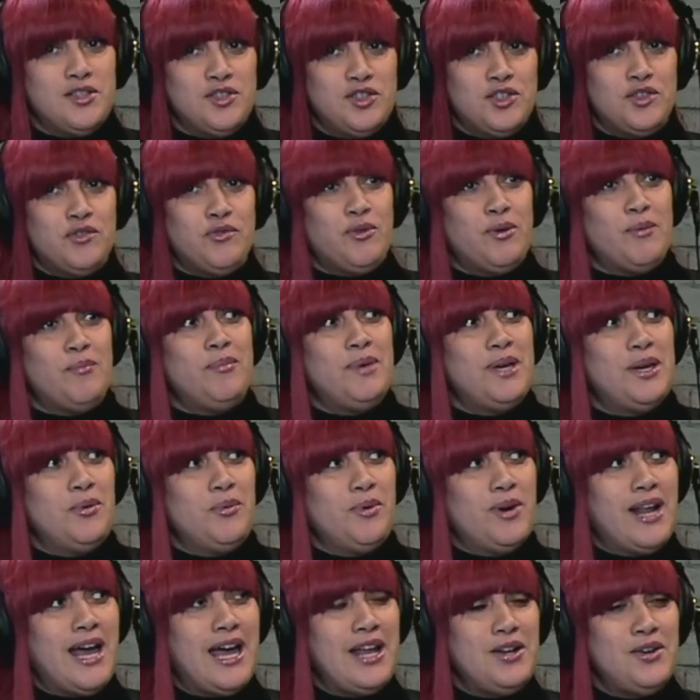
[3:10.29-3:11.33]
just for me,
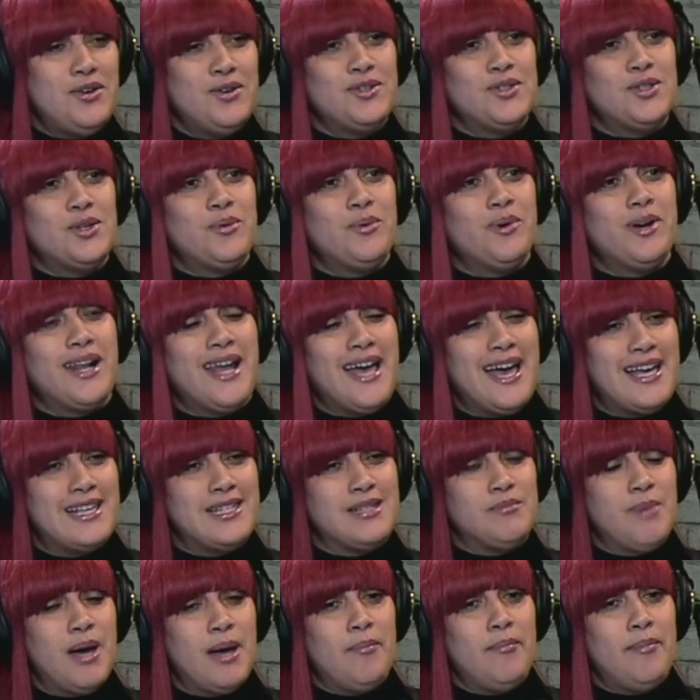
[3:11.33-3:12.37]
when I know someone has
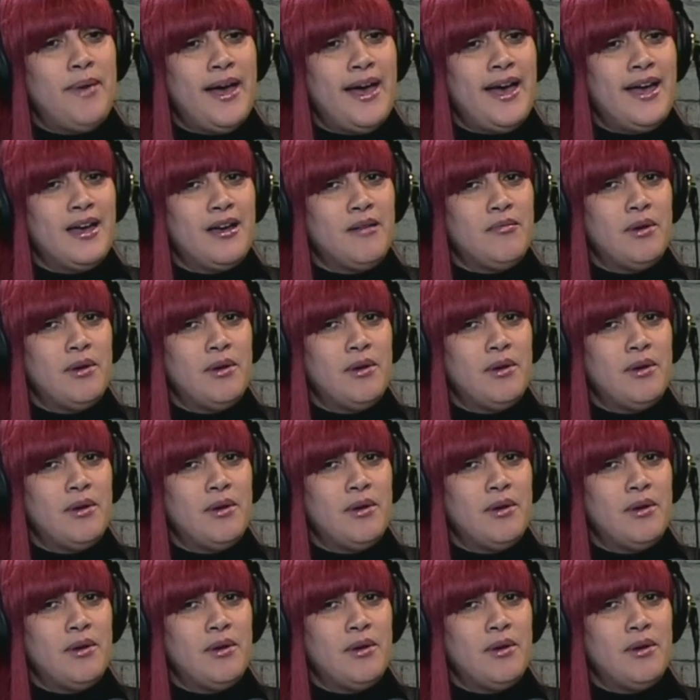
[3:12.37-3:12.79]
my back,